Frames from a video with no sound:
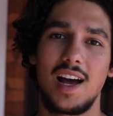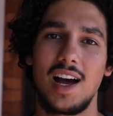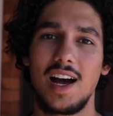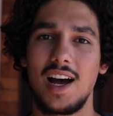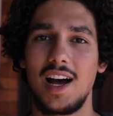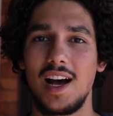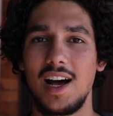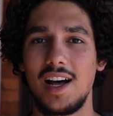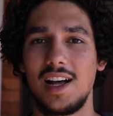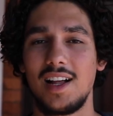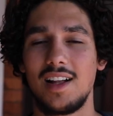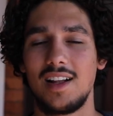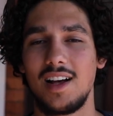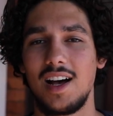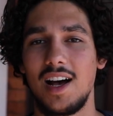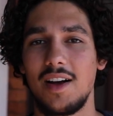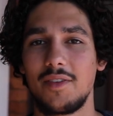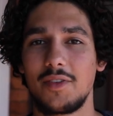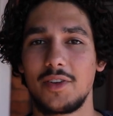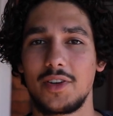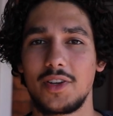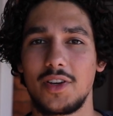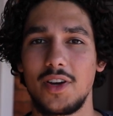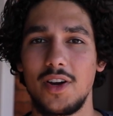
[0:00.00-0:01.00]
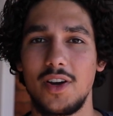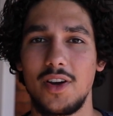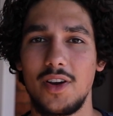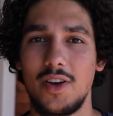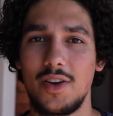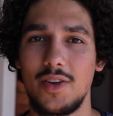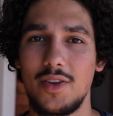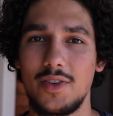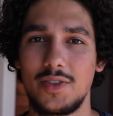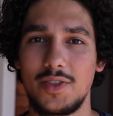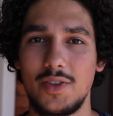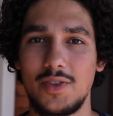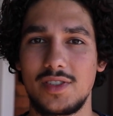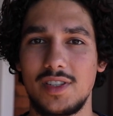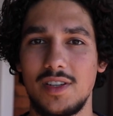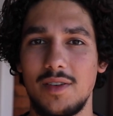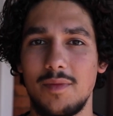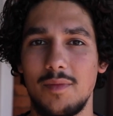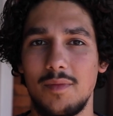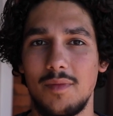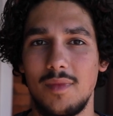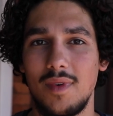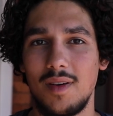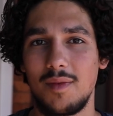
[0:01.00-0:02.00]
I've got to go do
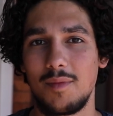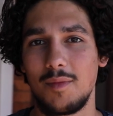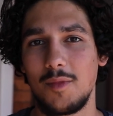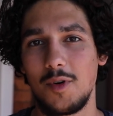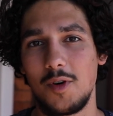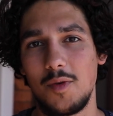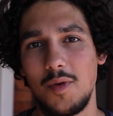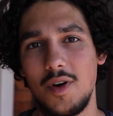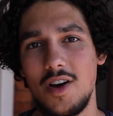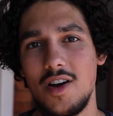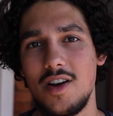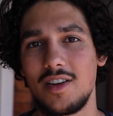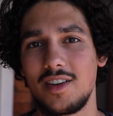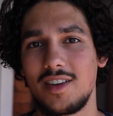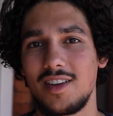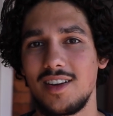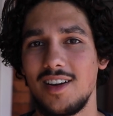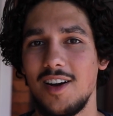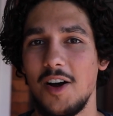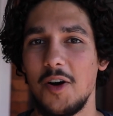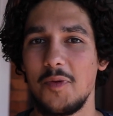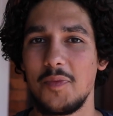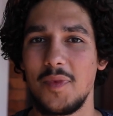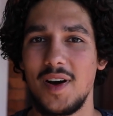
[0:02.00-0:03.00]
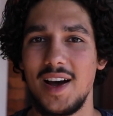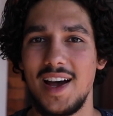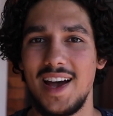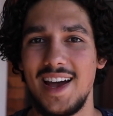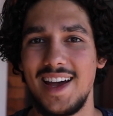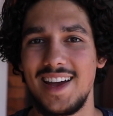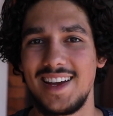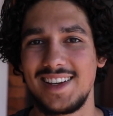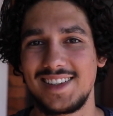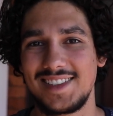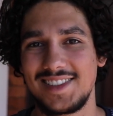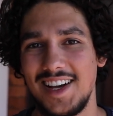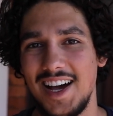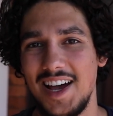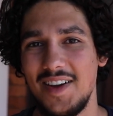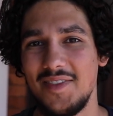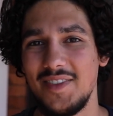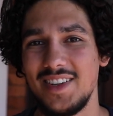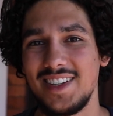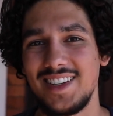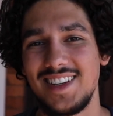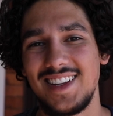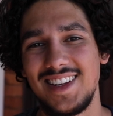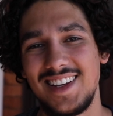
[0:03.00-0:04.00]
some more work on my
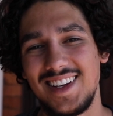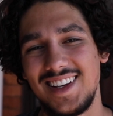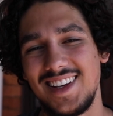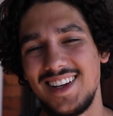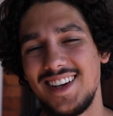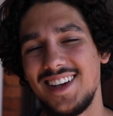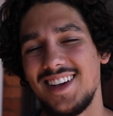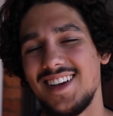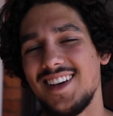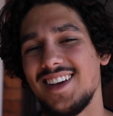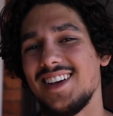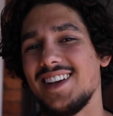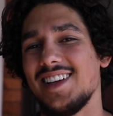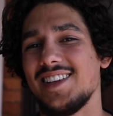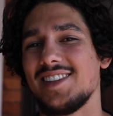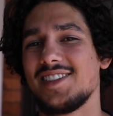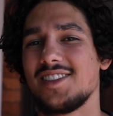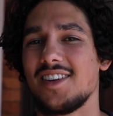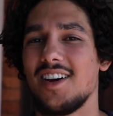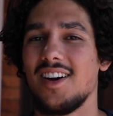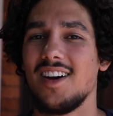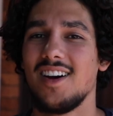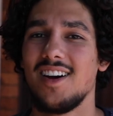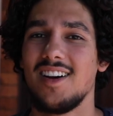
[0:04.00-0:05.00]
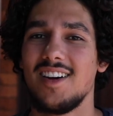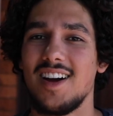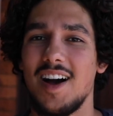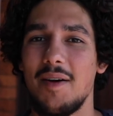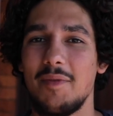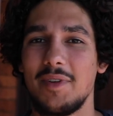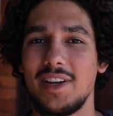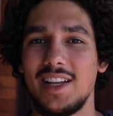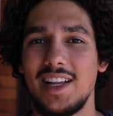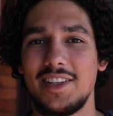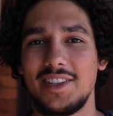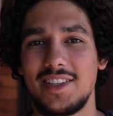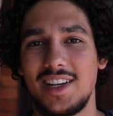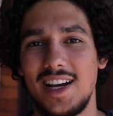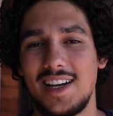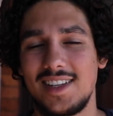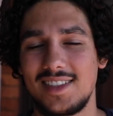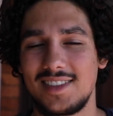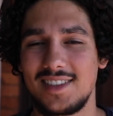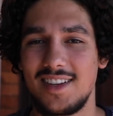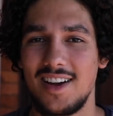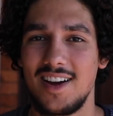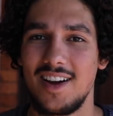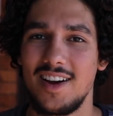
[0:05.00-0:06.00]
assignment. So I'm going to let you
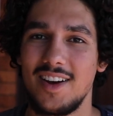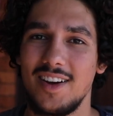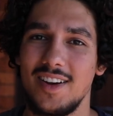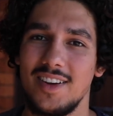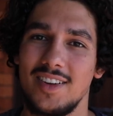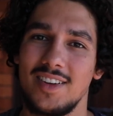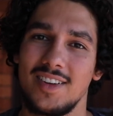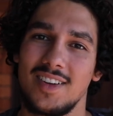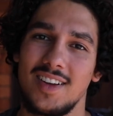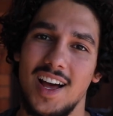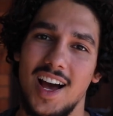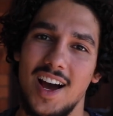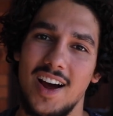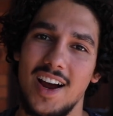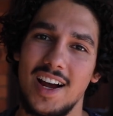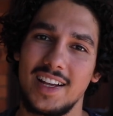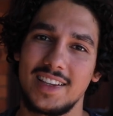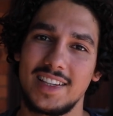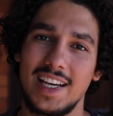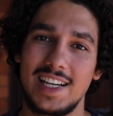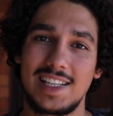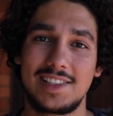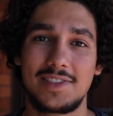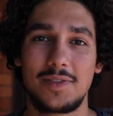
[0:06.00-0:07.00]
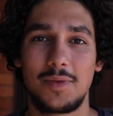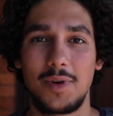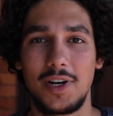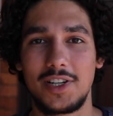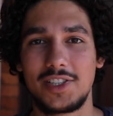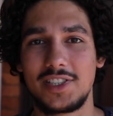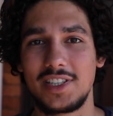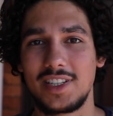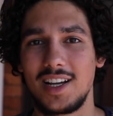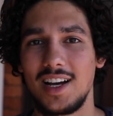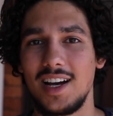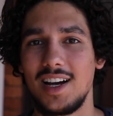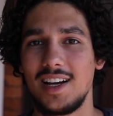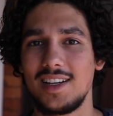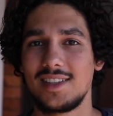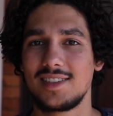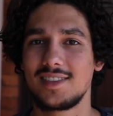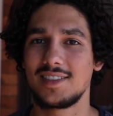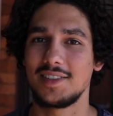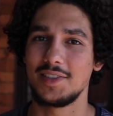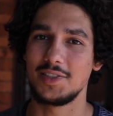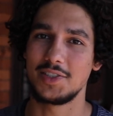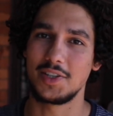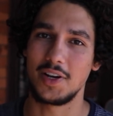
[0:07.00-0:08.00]
guys go. Alright, thanks for watching
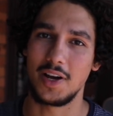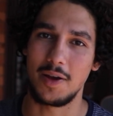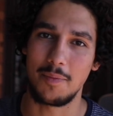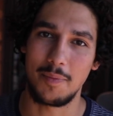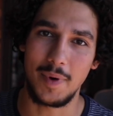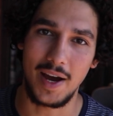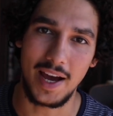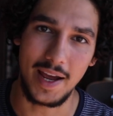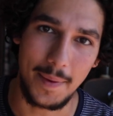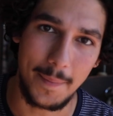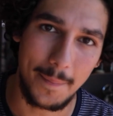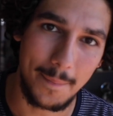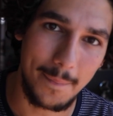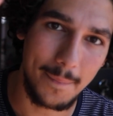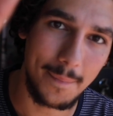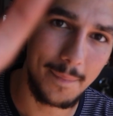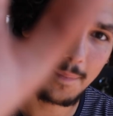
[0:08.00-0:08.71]
guys. Enjoy. Bye.